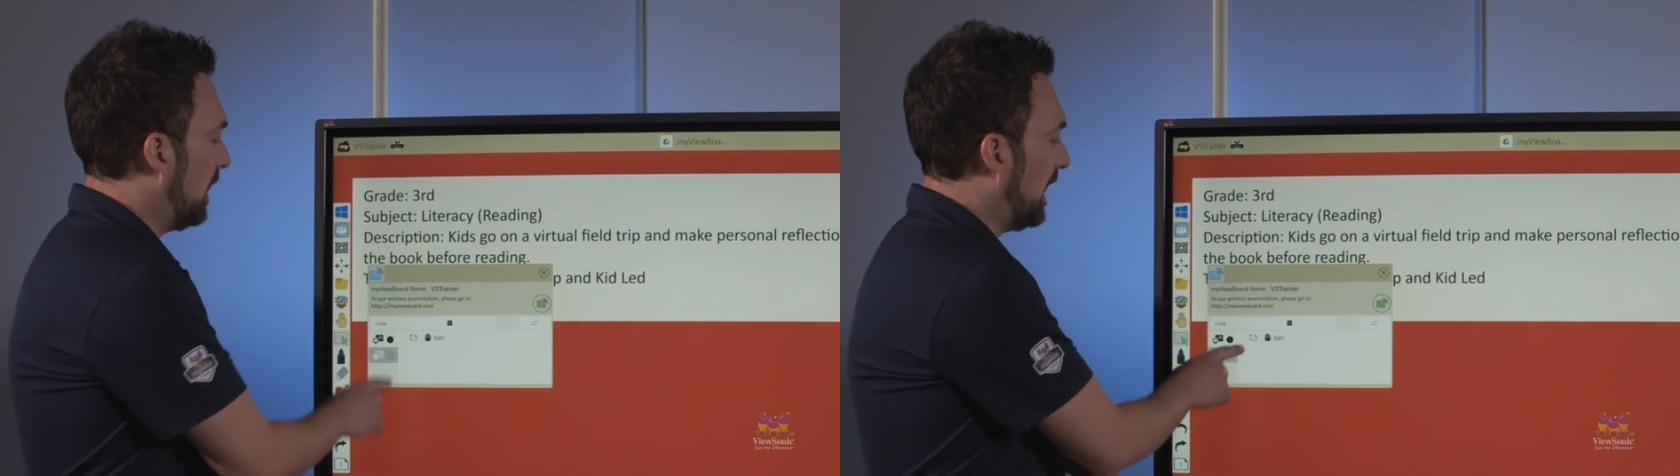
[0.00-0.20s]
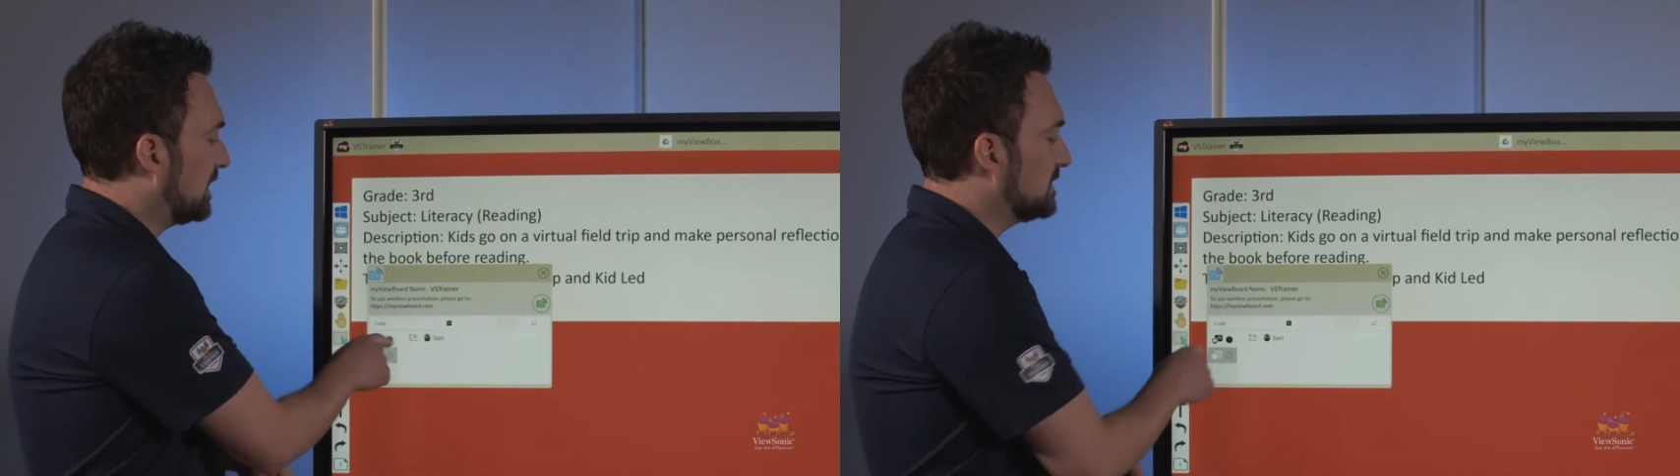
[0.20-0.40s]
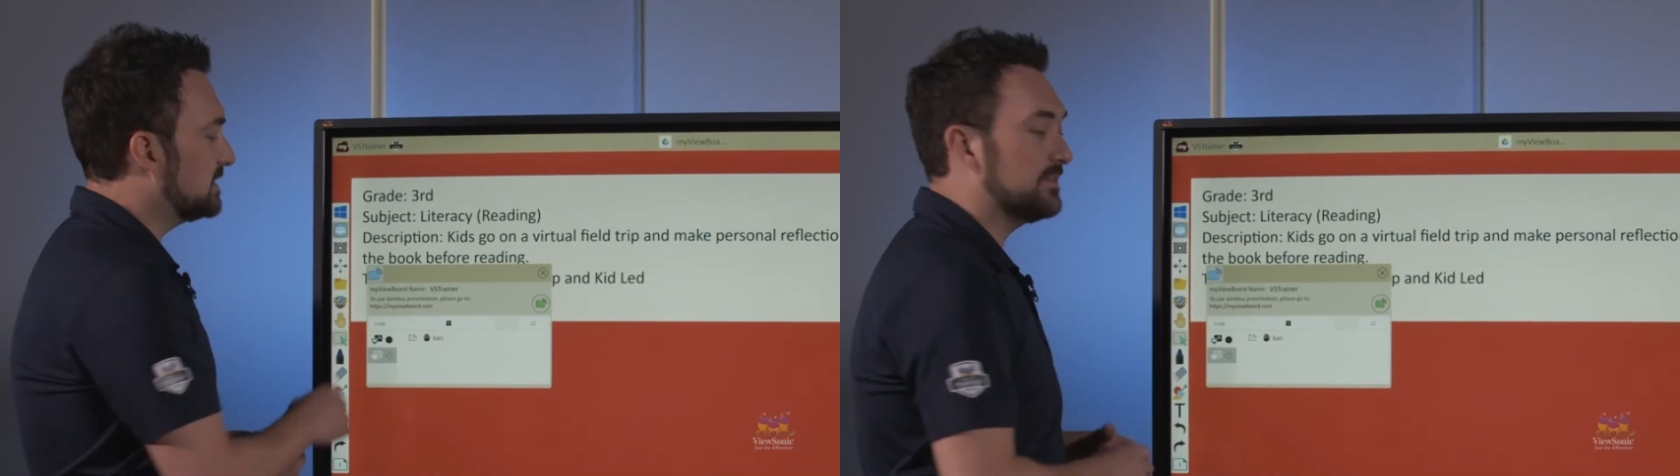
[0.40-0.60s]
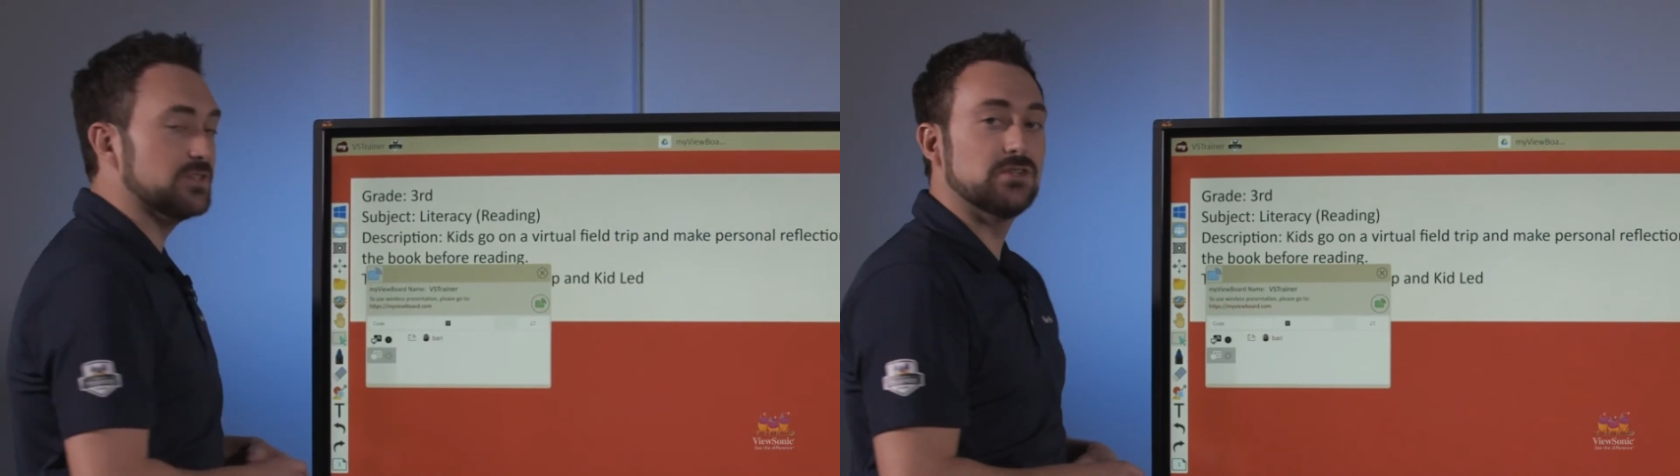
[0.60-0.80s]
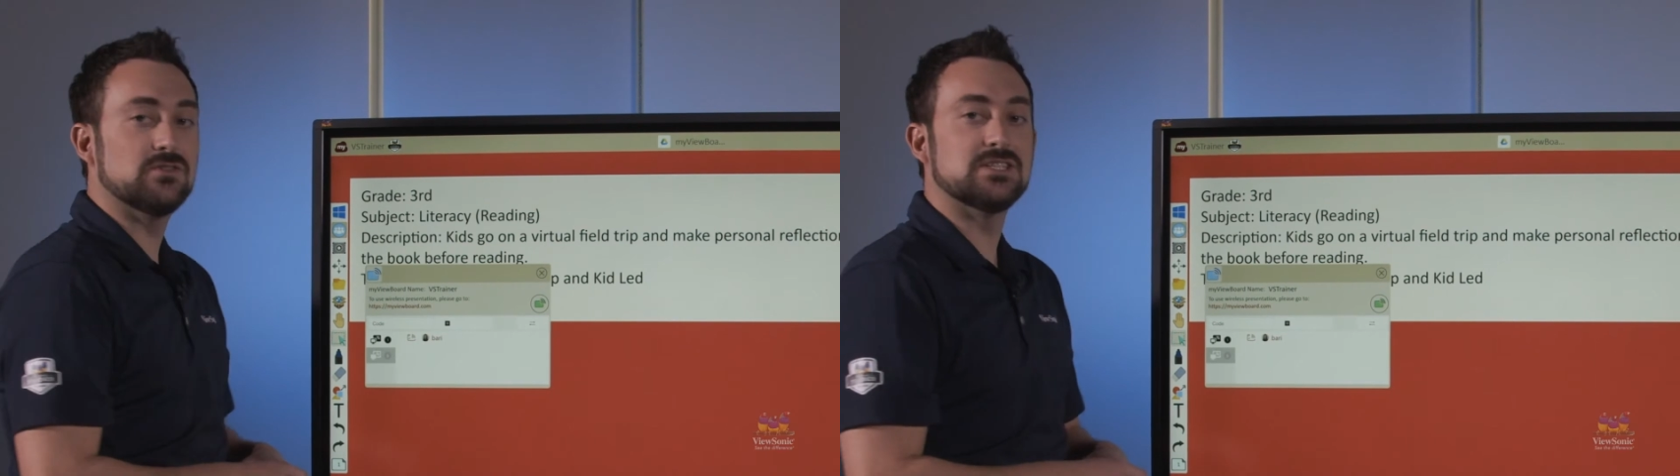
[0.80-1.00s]
I can see the
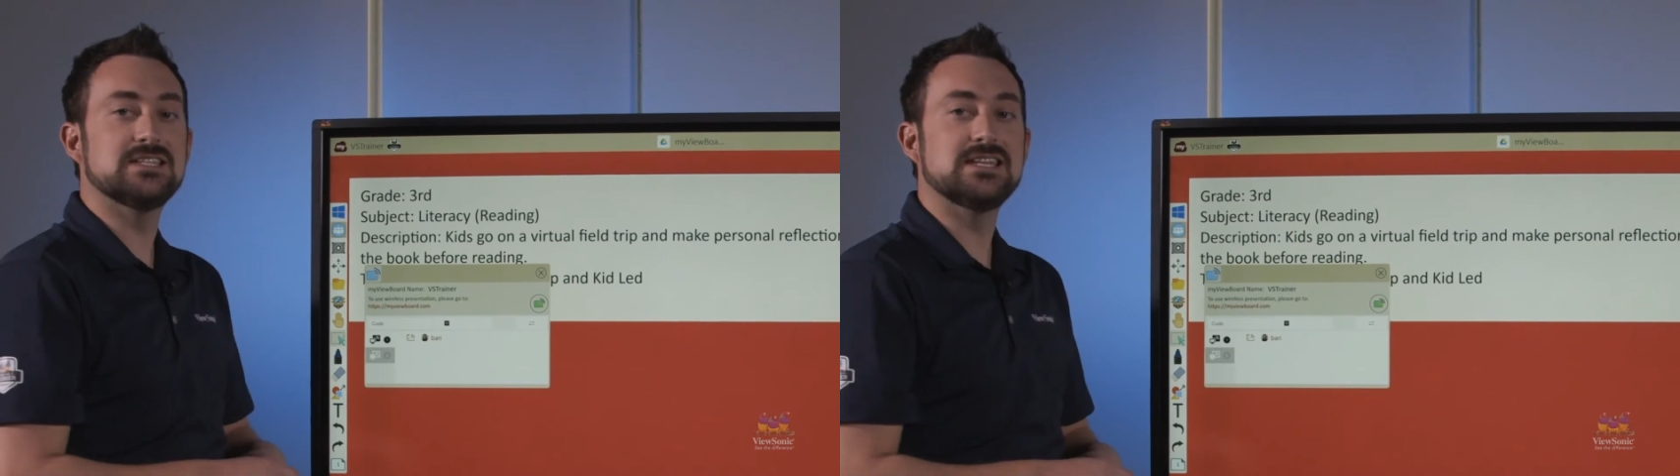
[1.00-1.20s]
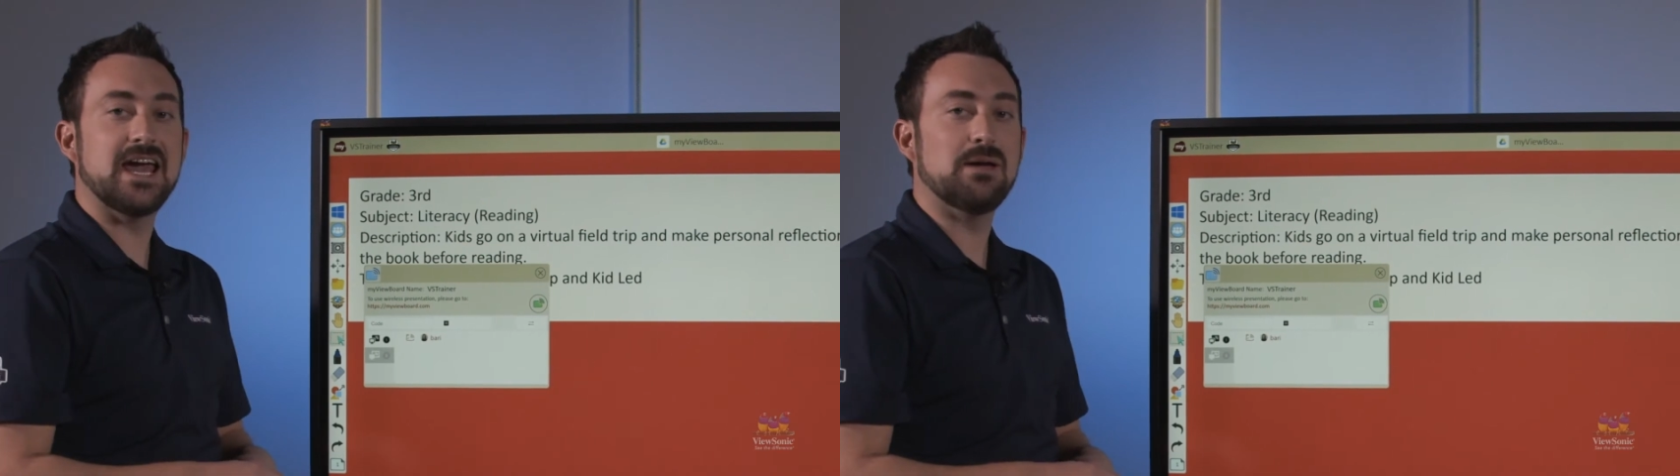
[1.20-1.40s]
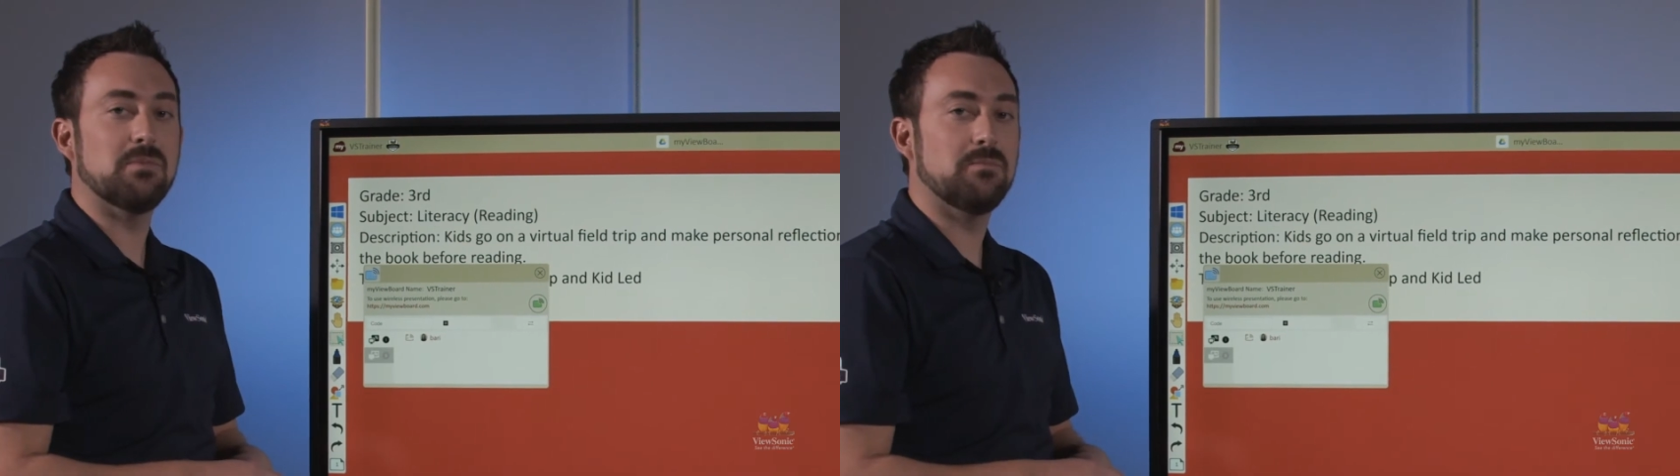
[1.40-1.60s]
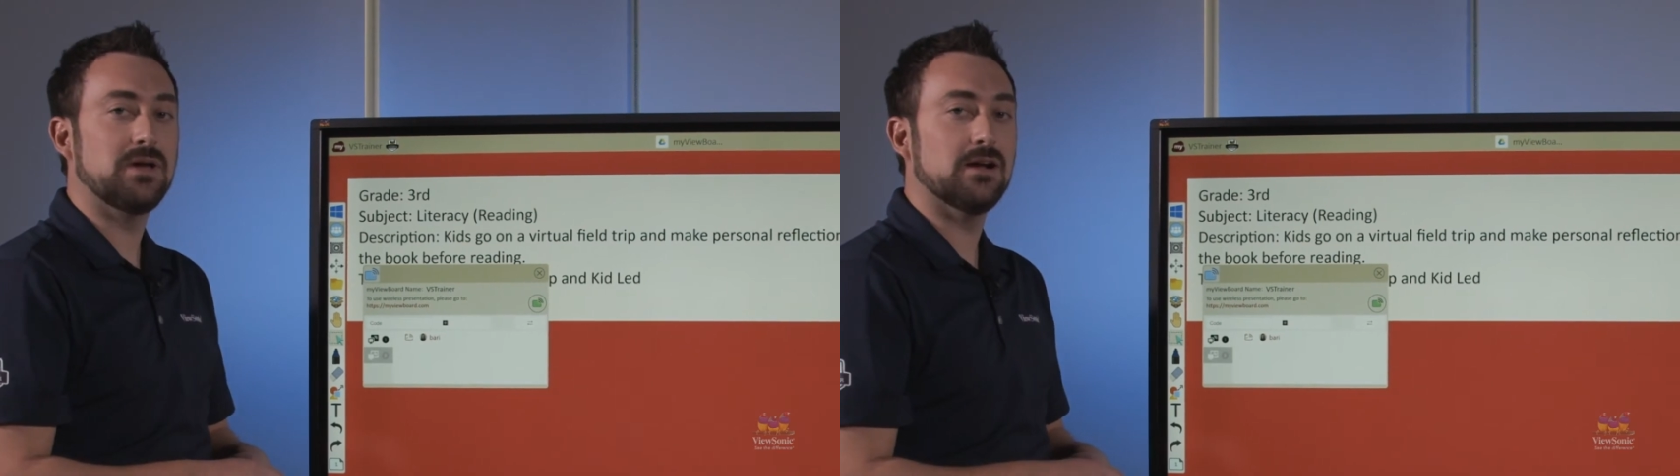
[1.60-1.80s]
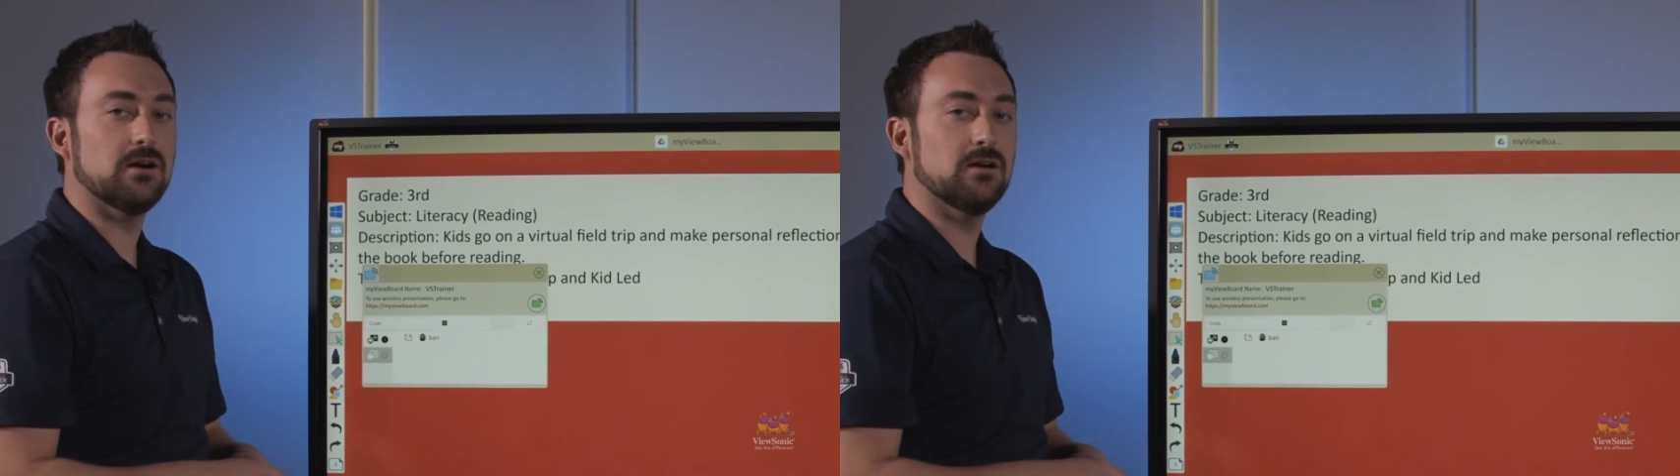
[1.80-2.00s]
student's name
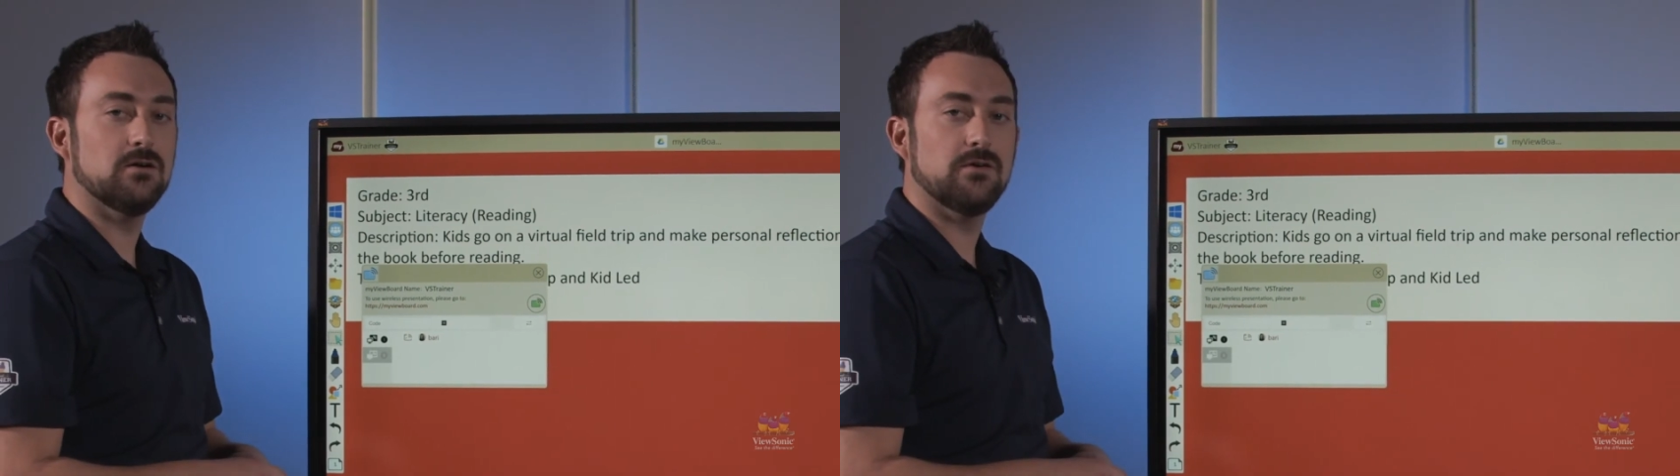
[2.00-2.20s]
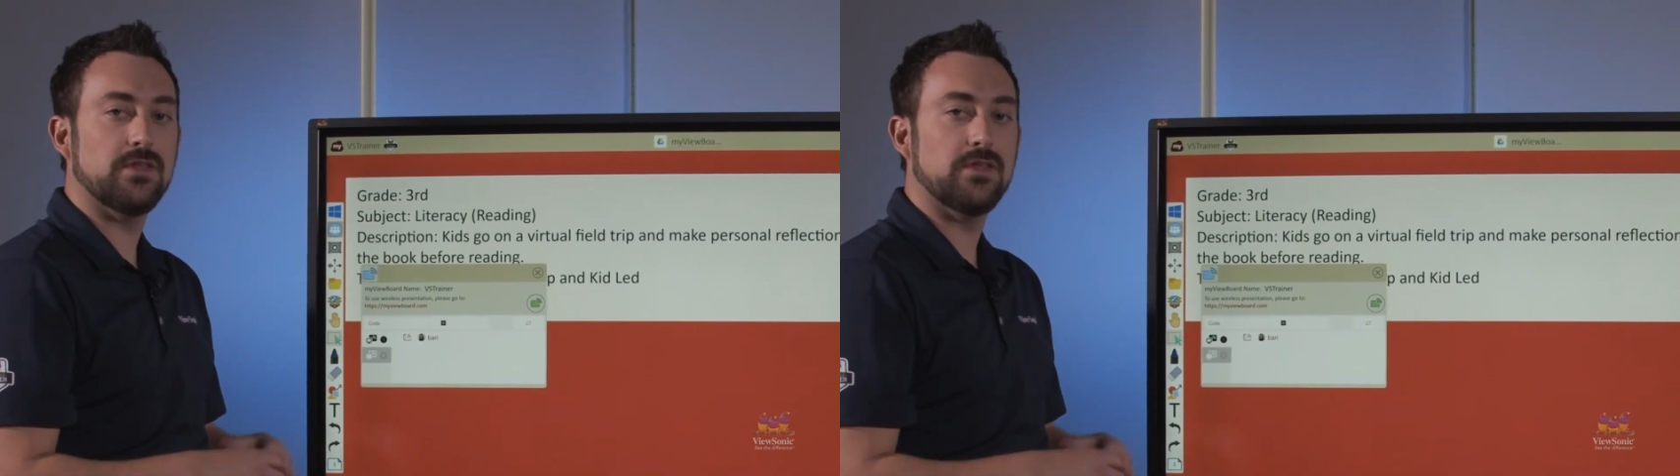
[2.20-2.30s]
appear,